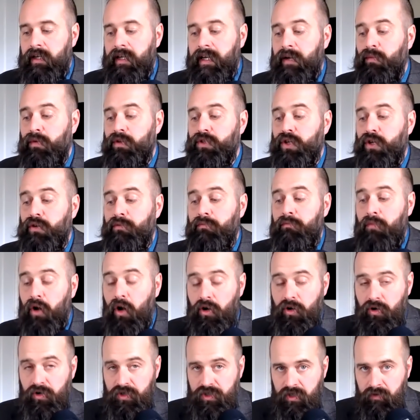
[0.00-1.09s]
It was her
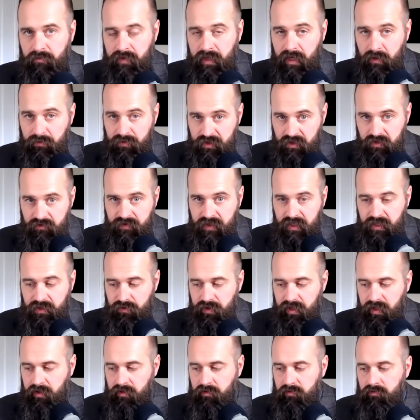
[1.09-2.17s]
martyrdom that was the
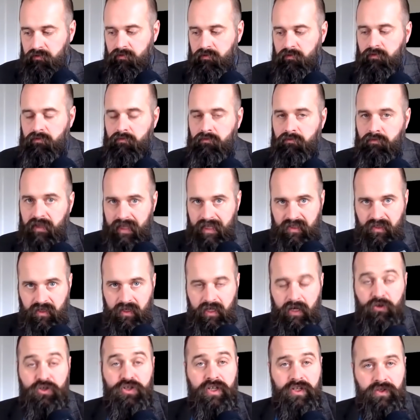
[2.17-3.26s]
victory, but that's not
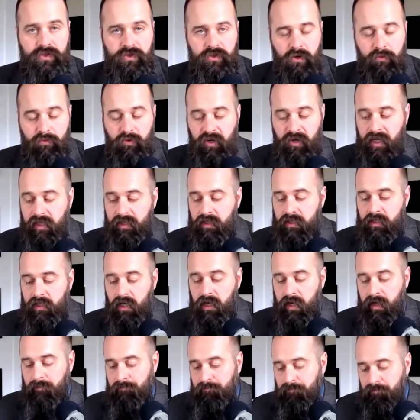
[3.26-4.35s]
how she had interpreted it at the
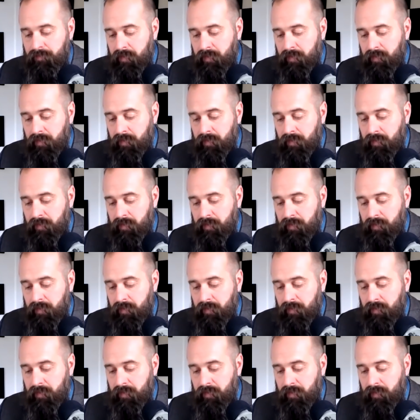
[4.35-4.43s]
time.